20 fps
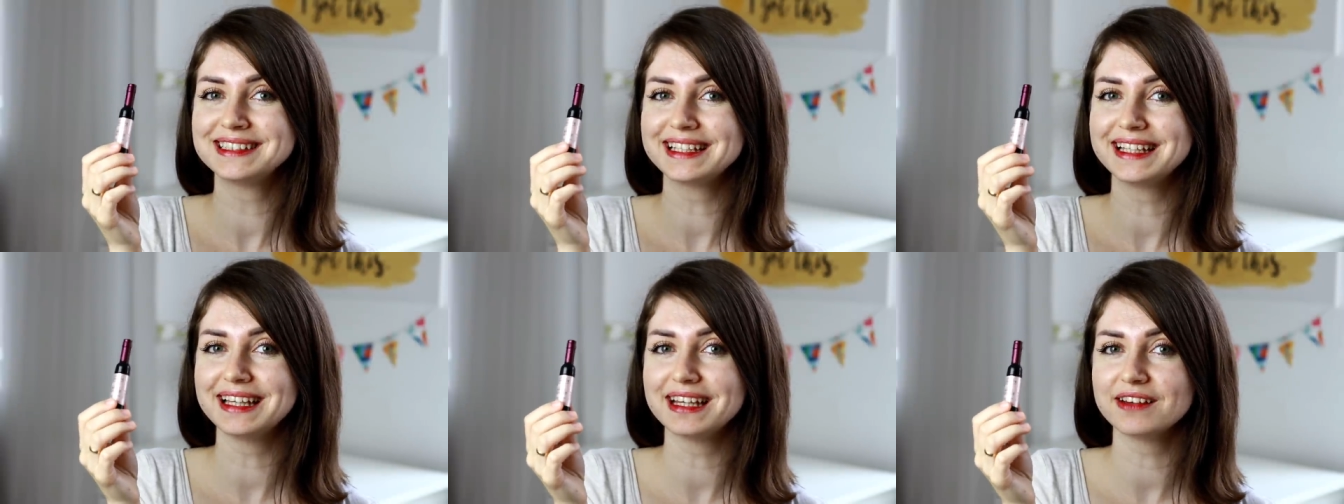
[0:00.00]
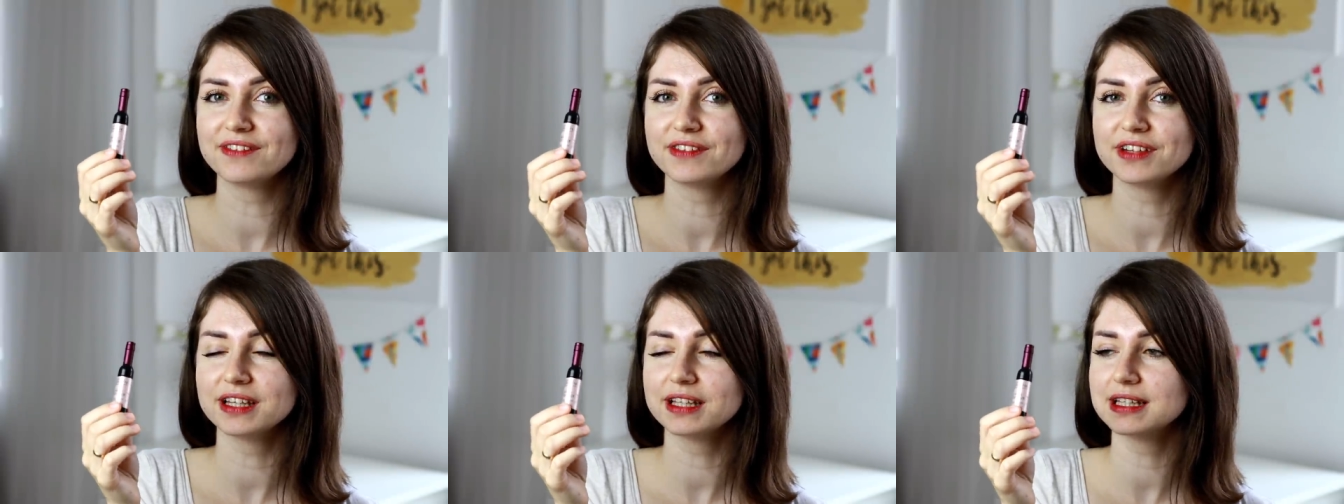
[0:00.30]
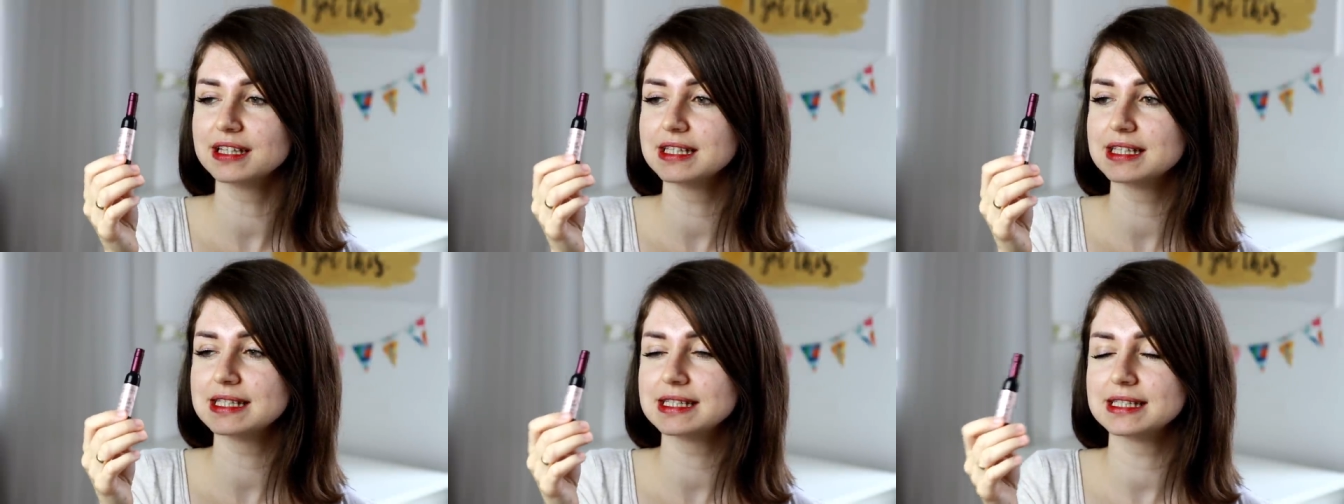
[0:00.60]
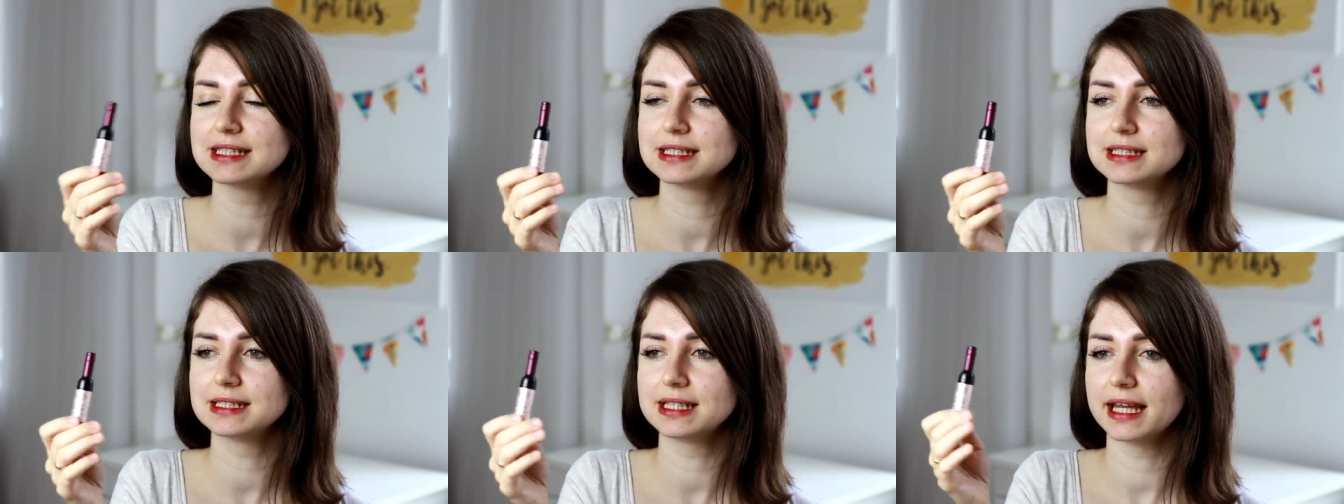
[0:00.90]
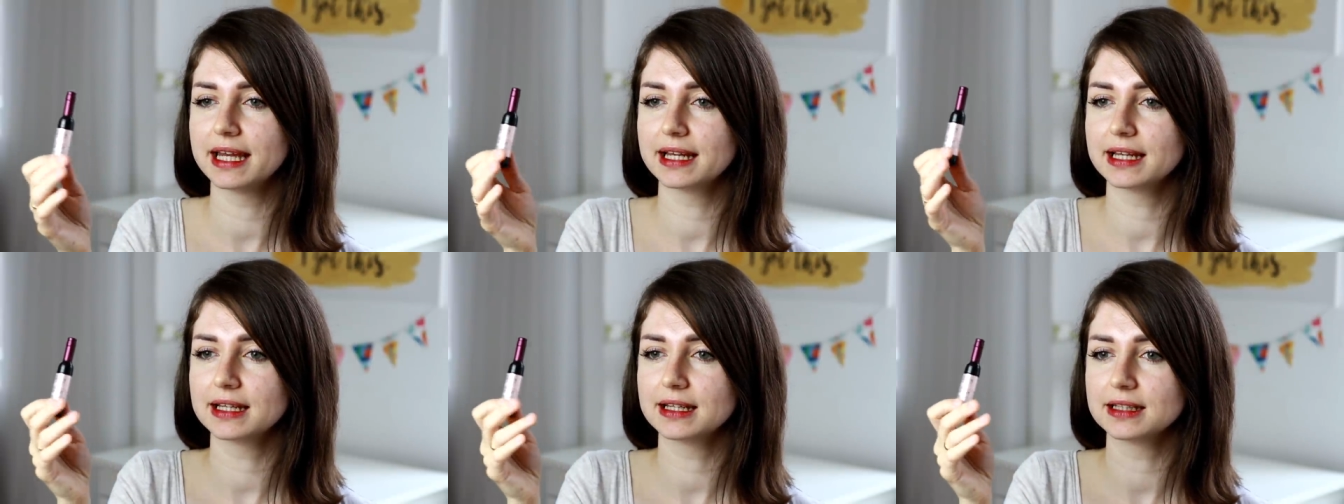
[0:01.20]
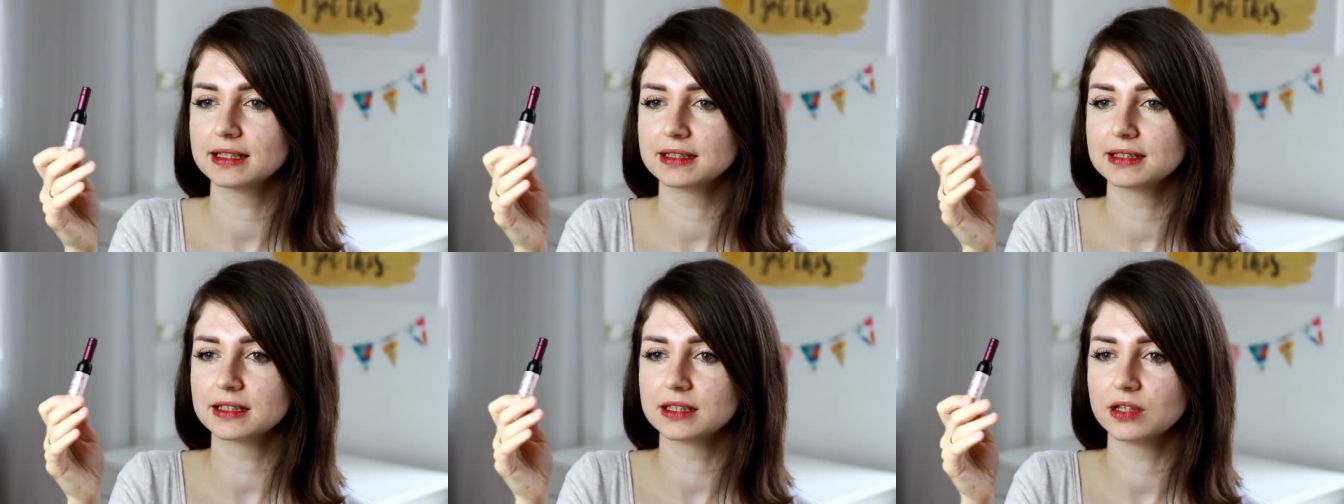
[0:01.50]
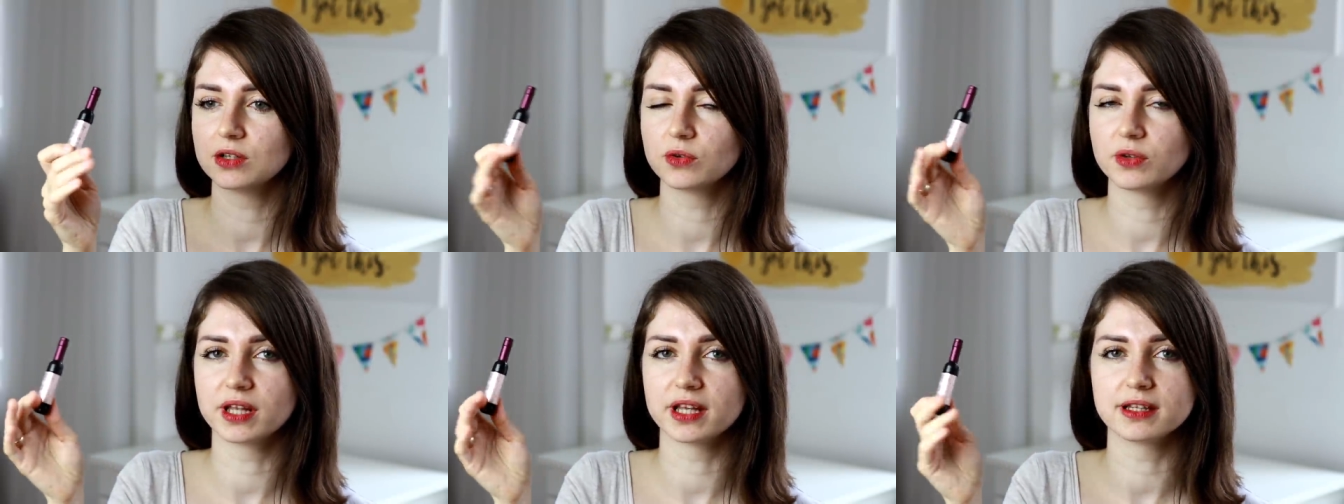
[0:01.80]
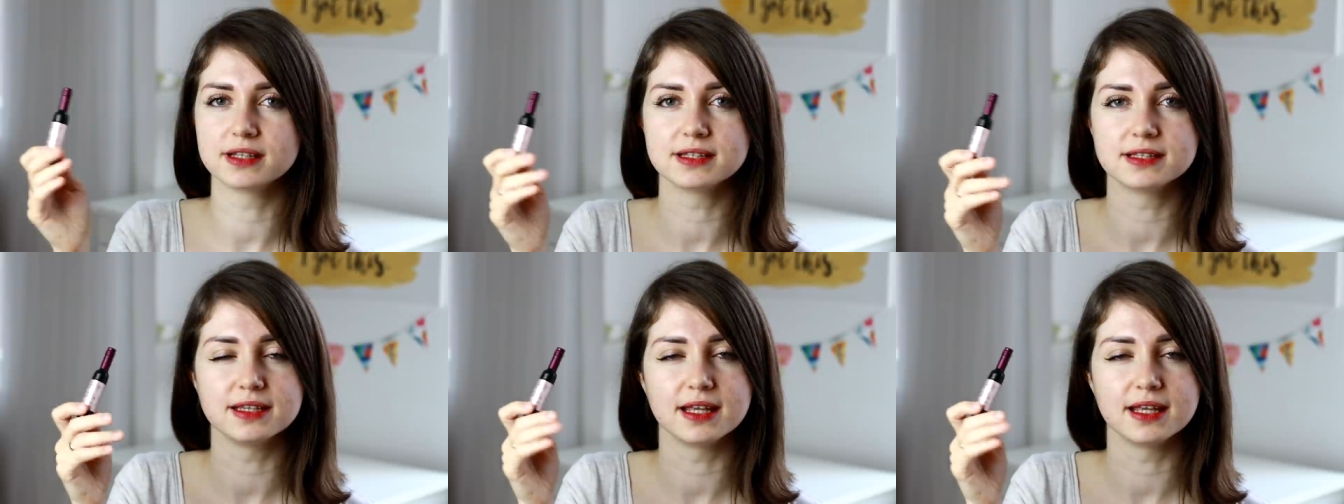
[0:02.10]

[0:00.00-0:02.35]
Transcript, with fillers: to give it second, um, no,